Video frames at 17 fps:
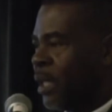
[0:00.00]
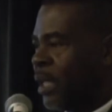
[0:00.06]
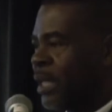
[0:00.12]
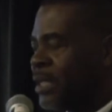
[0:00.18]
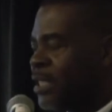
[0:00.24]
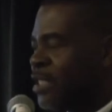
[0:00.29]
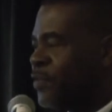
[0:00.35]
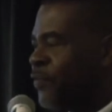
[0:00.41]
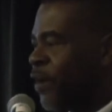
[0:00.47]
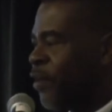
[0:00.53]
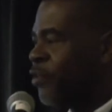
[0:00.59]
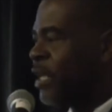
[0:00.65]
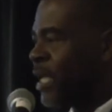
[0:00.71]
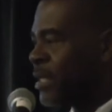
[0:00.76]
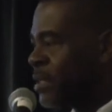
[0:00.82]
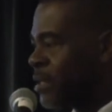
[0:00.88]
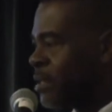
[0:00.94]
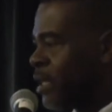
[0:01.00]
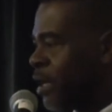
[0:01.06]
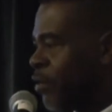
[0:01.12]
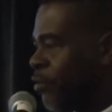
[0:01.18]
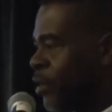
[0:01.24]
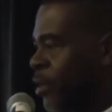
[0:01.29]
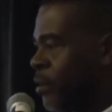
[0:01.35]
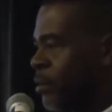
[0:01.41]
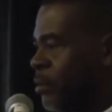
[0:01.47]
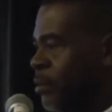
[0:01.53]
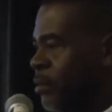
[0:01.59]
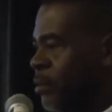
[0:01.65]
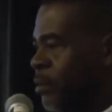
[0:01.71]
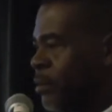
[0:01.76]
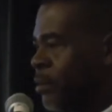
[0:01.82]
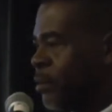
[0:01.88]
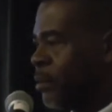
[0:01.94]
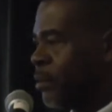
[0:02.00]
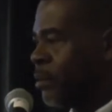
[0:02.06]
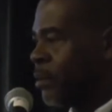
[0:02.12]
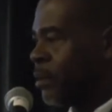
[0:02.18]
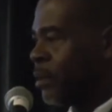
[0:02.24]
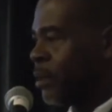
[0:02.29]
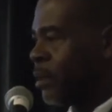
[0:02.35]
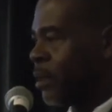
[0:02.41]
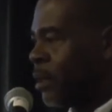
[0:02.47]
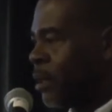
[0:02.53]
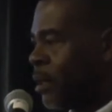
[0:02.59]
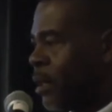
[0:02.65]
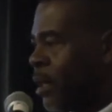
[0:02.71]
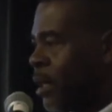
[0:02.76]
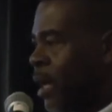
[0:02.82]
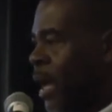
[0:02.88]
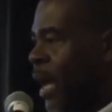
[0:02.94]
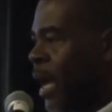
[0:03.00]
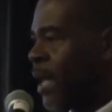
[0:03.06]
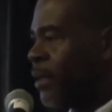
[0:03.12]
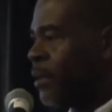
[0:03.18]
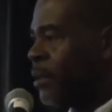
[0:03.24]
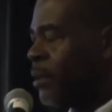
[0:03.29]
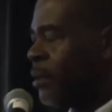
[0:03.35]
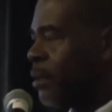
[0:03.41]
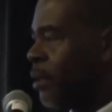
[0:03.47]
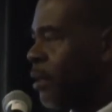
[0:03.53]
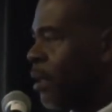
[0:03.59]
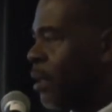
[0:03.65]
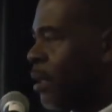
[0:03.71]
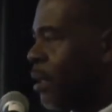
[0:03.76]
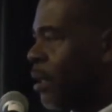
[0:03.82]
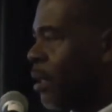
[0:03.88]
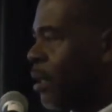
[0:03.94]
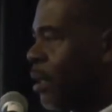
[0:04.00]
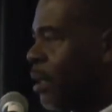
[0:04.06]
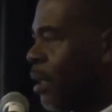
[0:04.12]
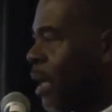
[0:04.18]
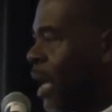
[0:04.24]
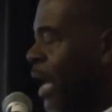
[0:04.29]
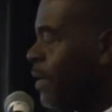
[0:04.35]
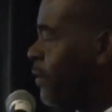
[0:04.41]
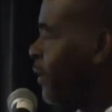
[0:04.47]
It is very necessary, and I